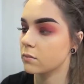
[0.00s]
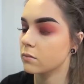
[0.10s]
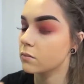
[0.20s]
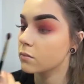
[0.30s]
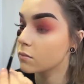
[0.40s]

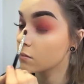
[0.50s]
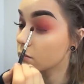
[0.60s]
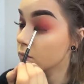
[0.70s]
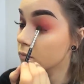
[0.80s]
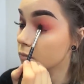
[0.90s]

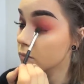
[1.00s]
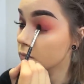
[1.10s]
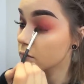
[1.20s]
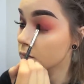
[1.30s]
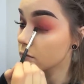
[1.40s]

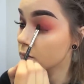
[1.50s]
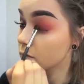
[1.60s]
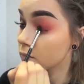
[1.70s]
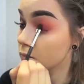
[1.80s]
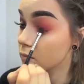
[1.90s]

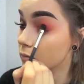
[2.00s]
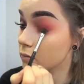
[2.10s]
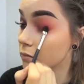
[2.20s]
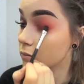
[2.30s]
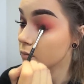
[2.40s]

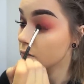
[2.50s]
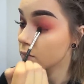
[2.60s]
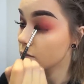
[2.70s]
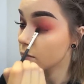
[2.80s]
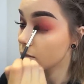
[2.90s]
No one is speaking in this clip.